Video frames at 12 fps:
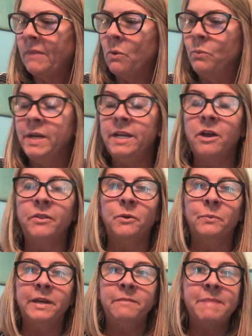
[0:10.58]
We know
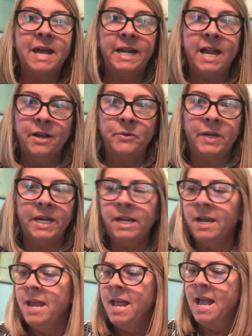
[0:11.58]
that we met Henry,
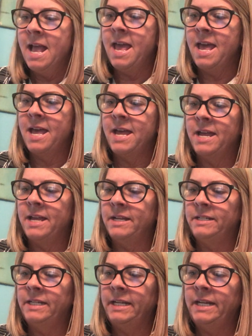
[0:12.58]

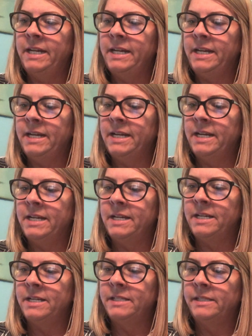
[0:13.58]
and he
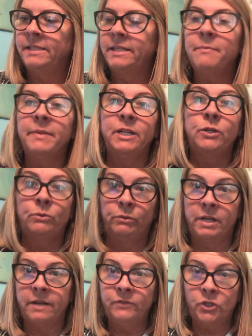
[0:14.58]
is somebody who
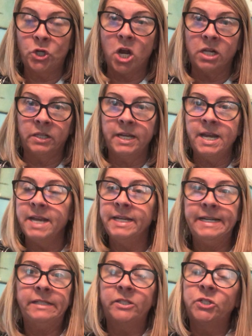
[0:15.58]
loves chocolate and
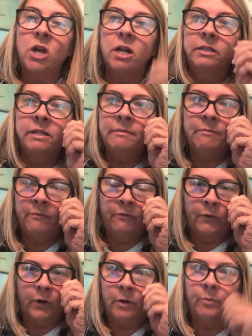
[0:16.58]
eats chocolate
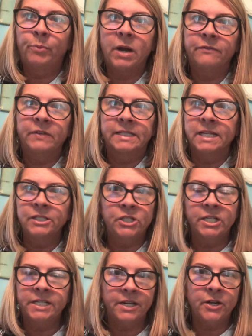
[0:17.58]
for breakfast, lunch,
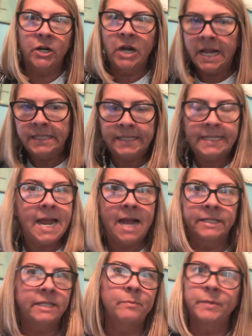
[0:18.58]
and dinner, and
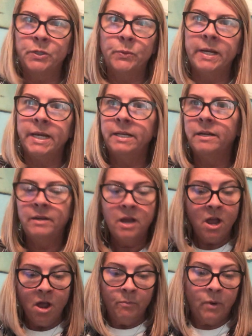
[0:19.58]
snacks in between, and
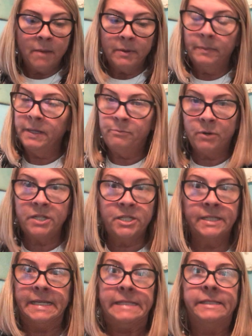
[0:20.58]
probably
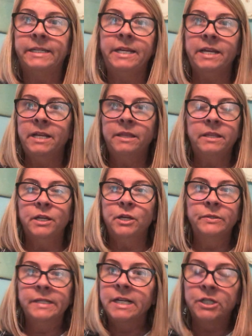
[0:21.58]
brushes his teeth
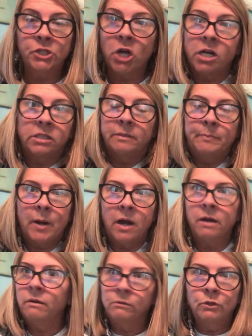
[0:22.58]
using a chocolate
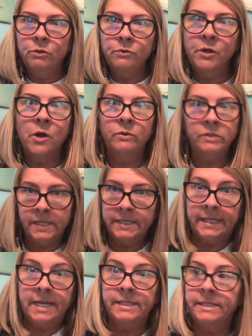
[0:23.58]
bar. Who knows?
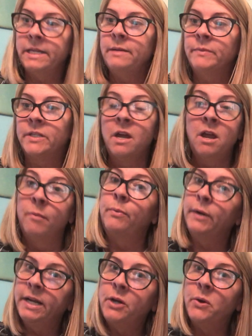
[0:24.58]
This kid seems
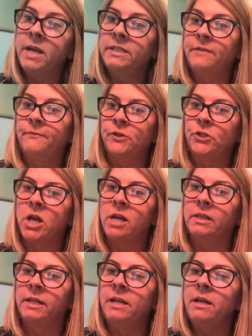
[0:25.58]
pretty crazy for
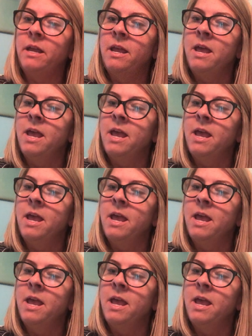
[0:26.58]
chocolate.